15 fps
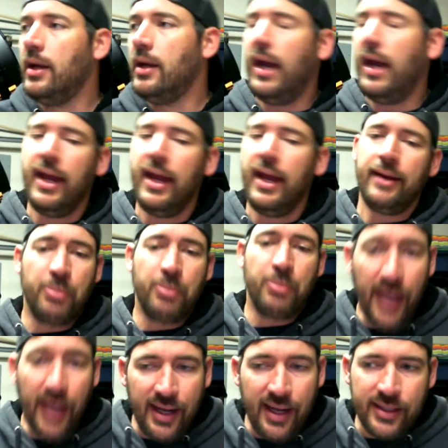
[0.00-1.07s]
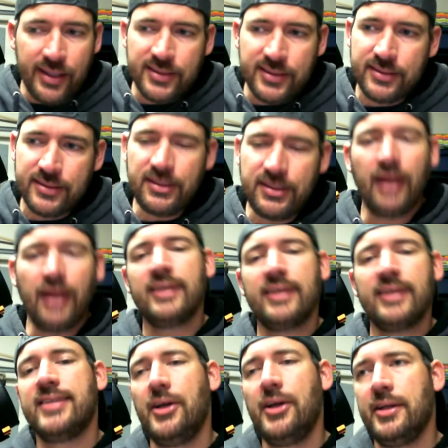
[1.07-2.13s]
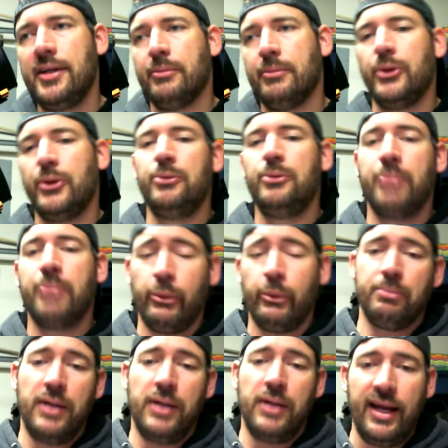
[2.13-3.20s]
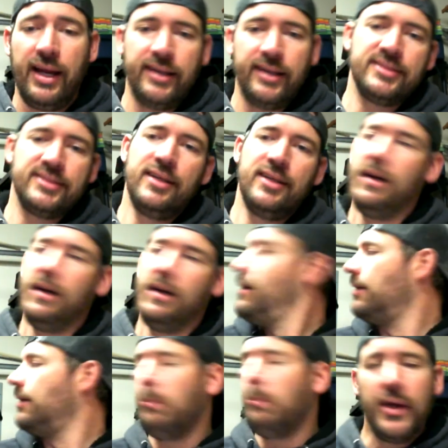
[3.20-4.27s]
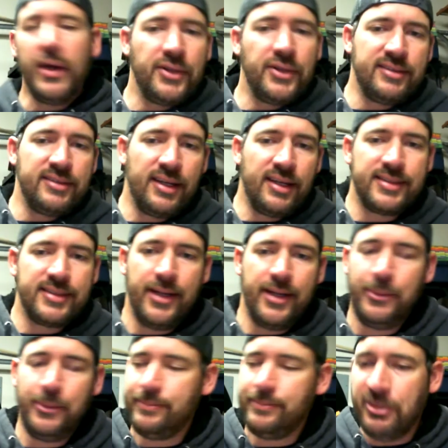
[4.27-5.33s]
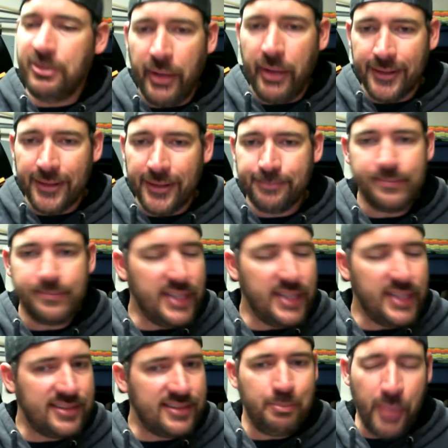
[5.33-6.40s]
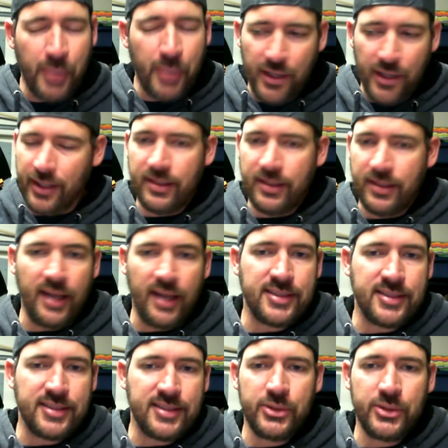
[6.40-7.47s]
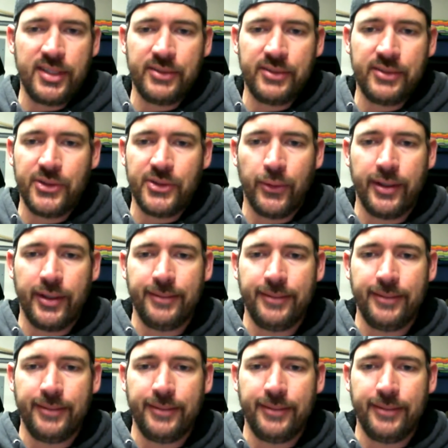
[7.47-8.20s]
And with planets, not necessarily the moon, but with planets, the bigger the telescope, the better. That's period, case closed, end of story.